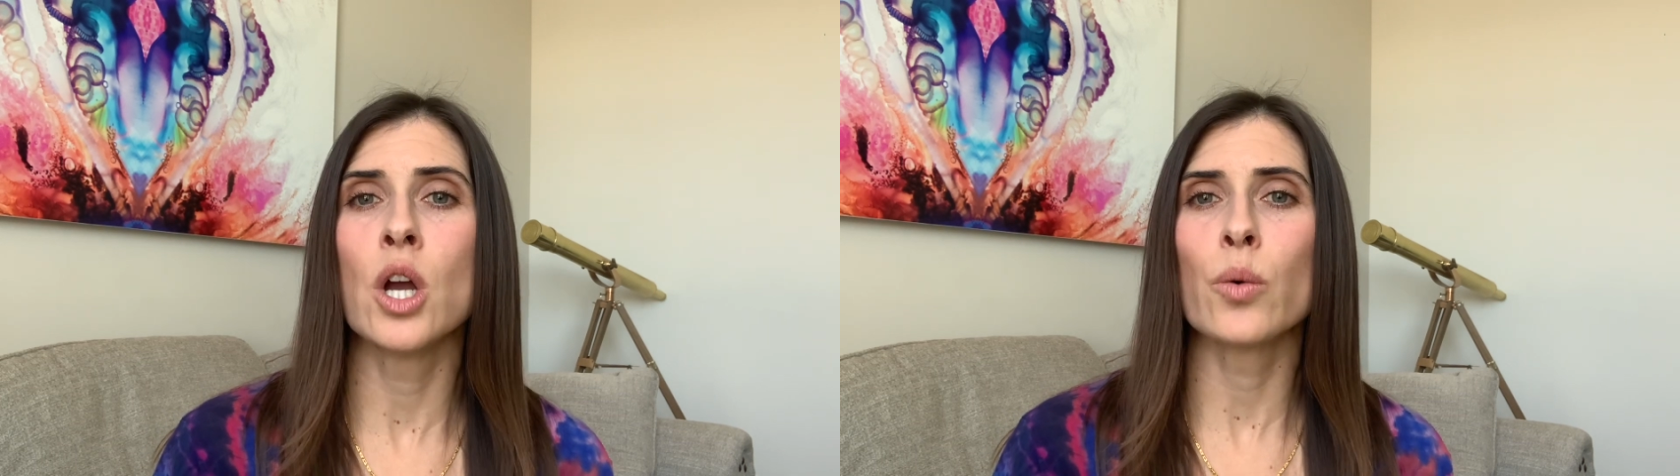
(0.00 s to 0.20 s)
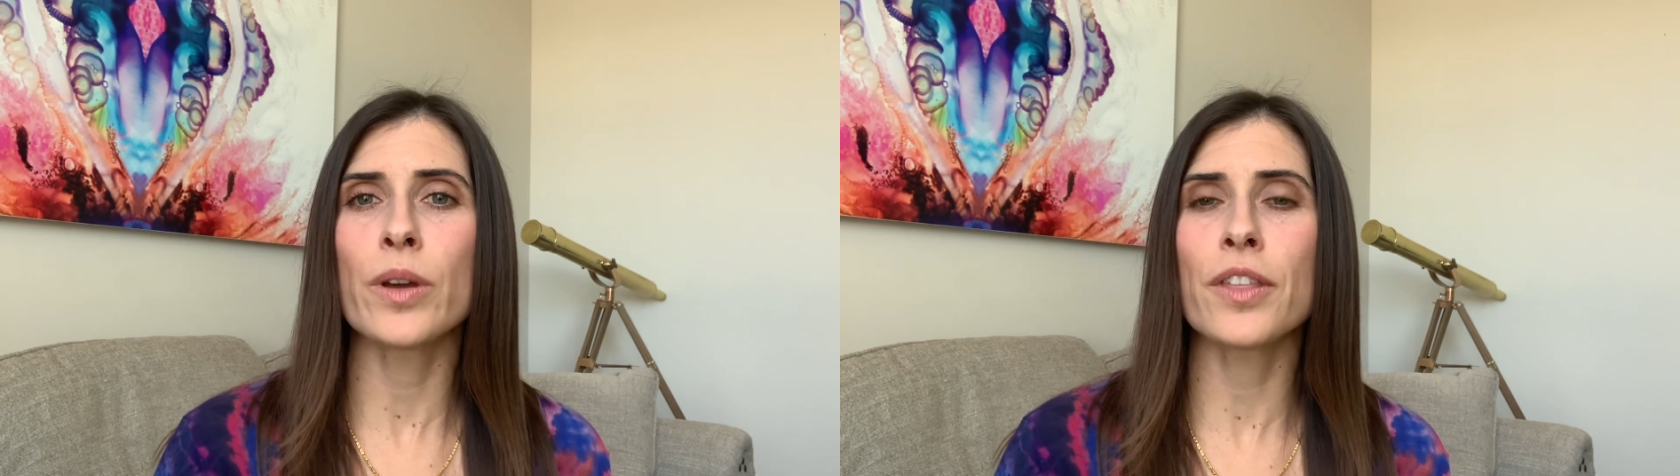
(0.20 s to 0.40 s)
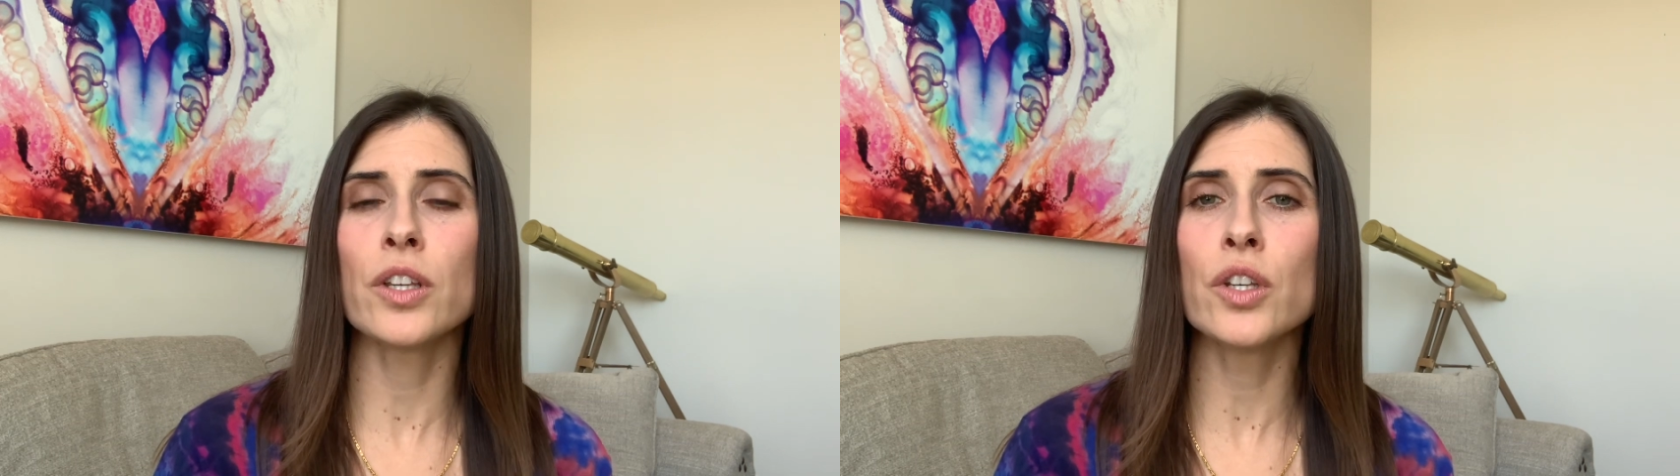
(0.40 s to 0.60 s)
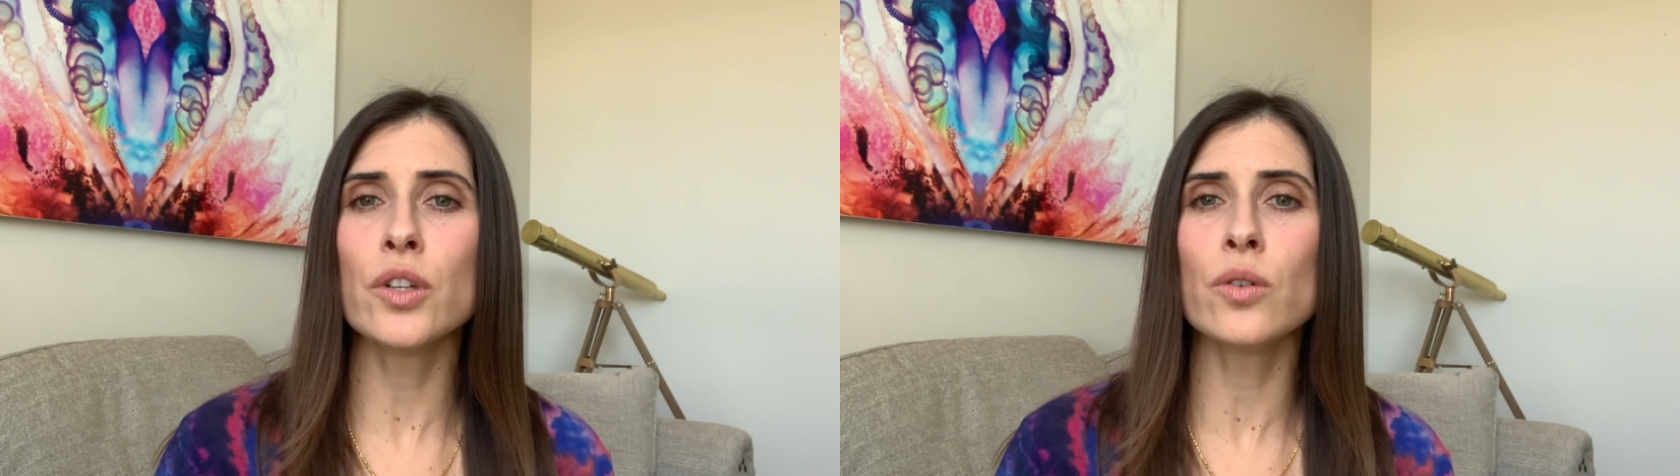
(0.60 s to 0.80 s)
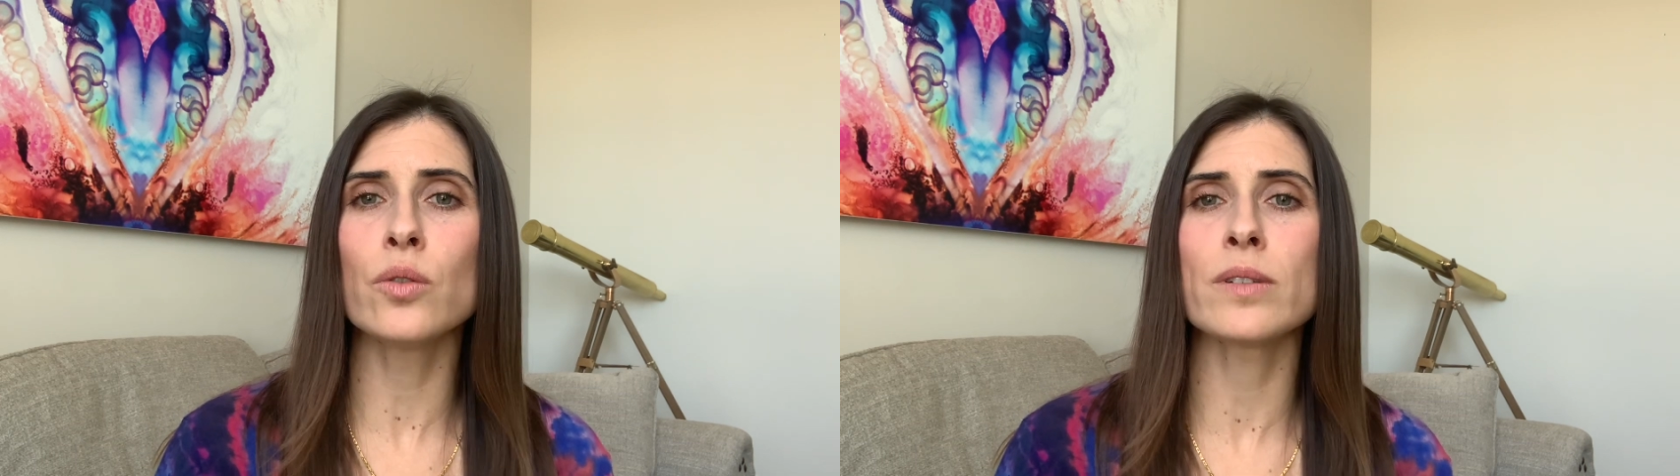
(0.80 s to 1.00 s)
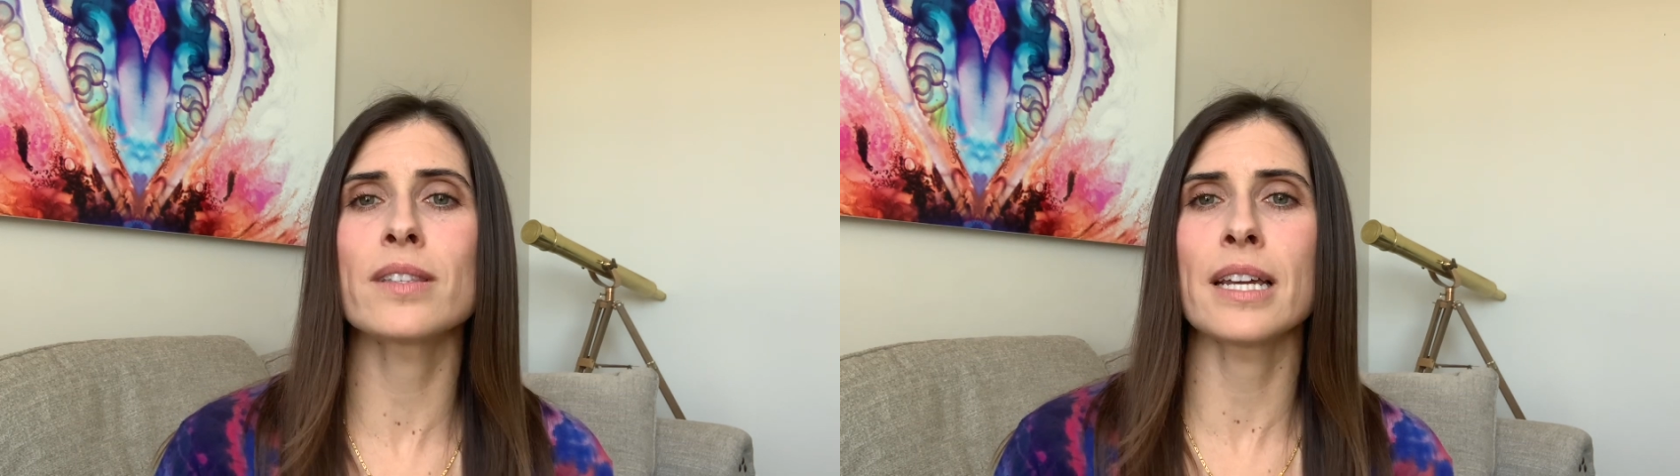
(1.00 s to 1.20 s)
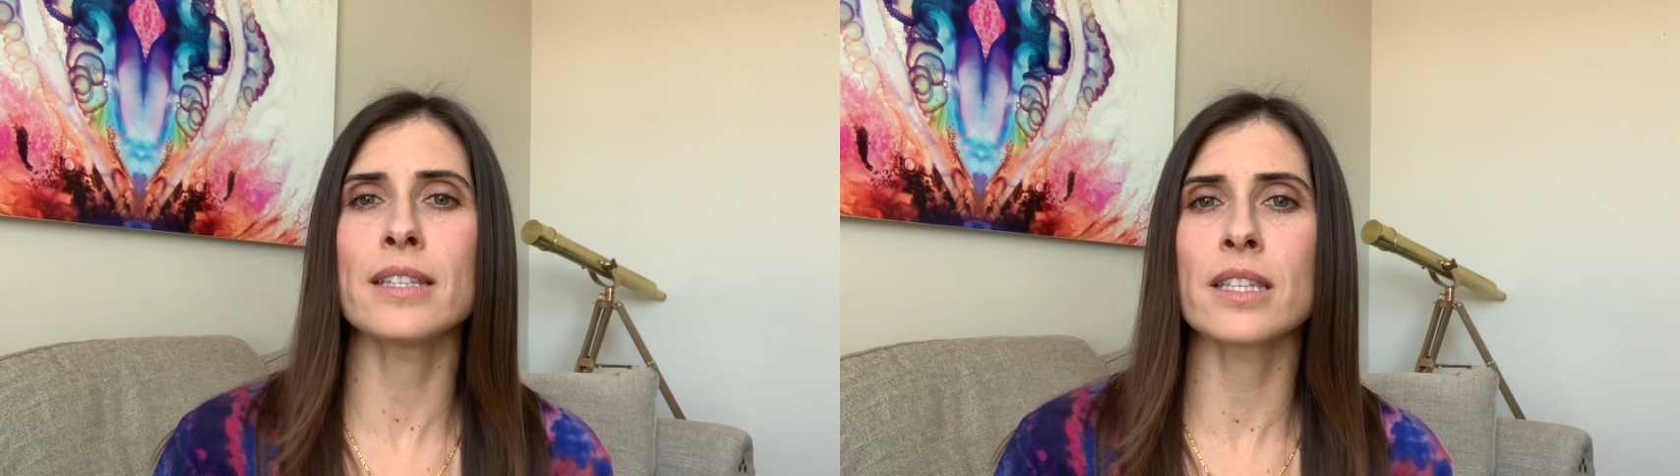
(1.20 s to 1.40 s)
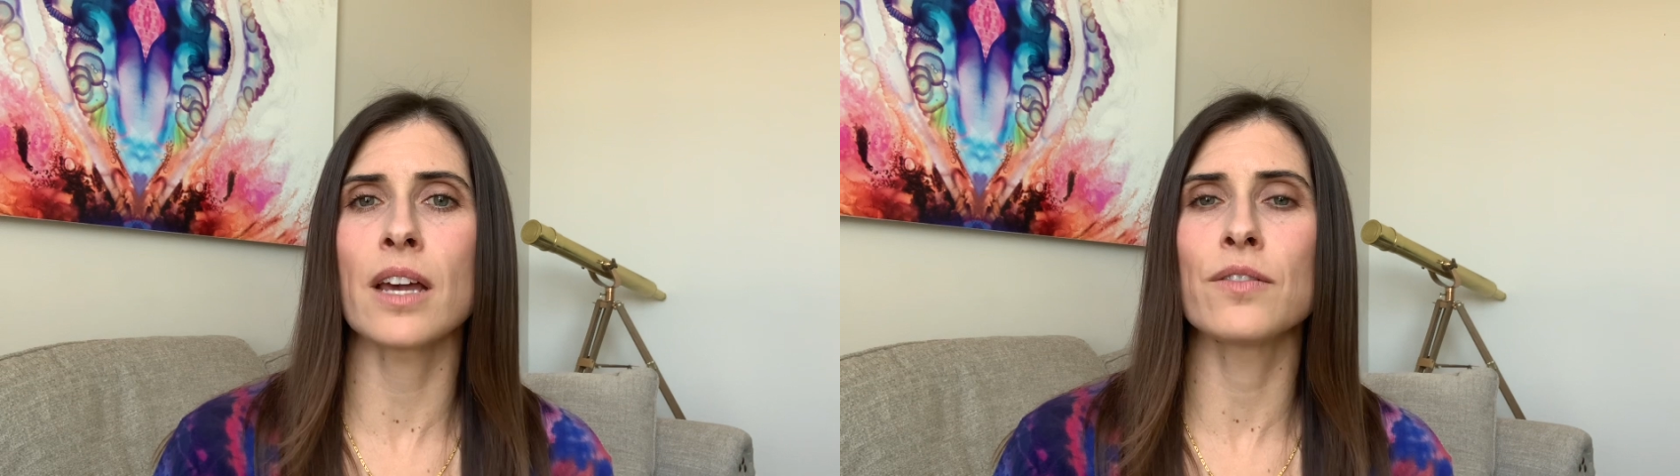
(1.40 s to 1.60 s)
with a new
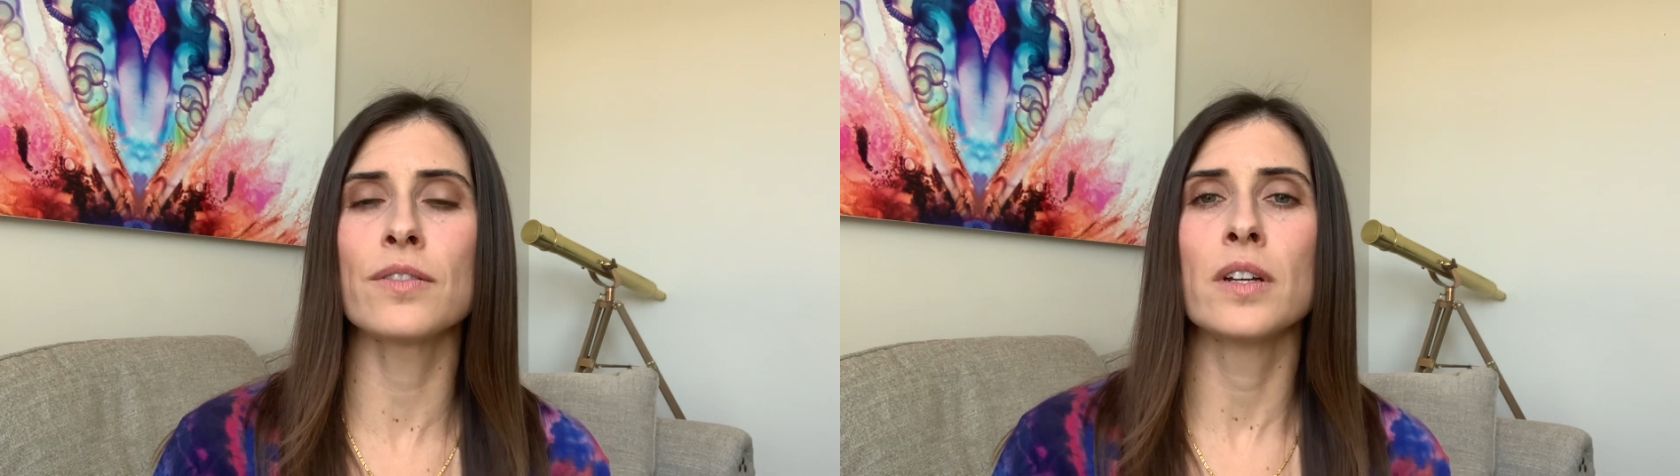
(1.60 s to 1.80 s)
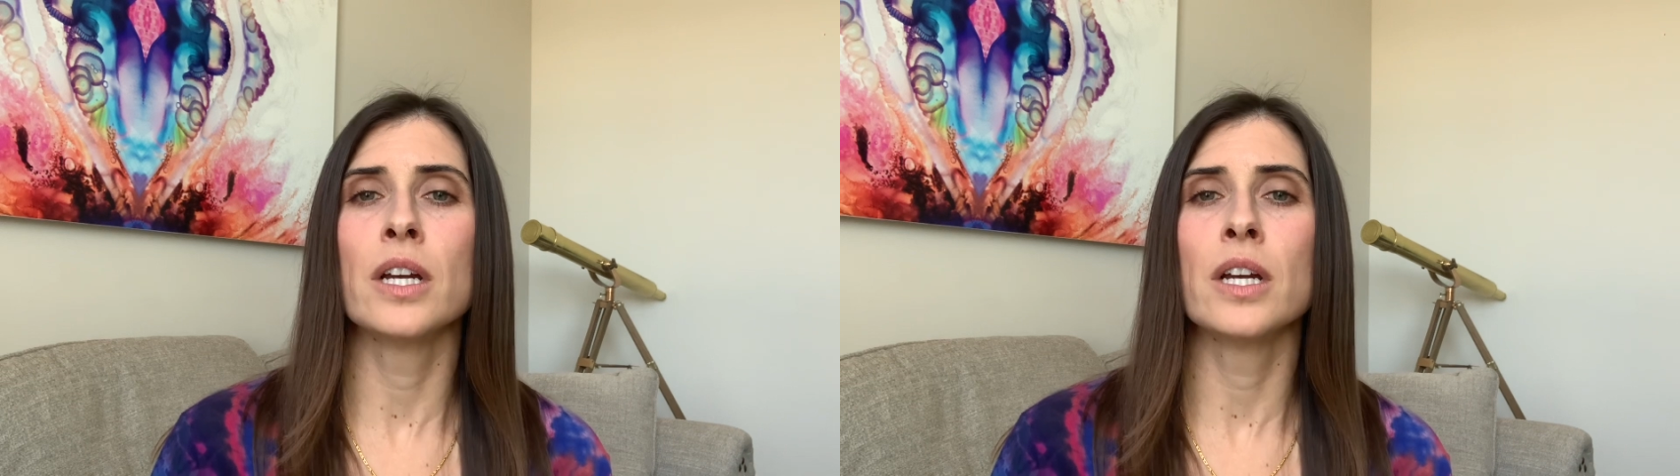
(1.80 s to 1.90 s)
sense of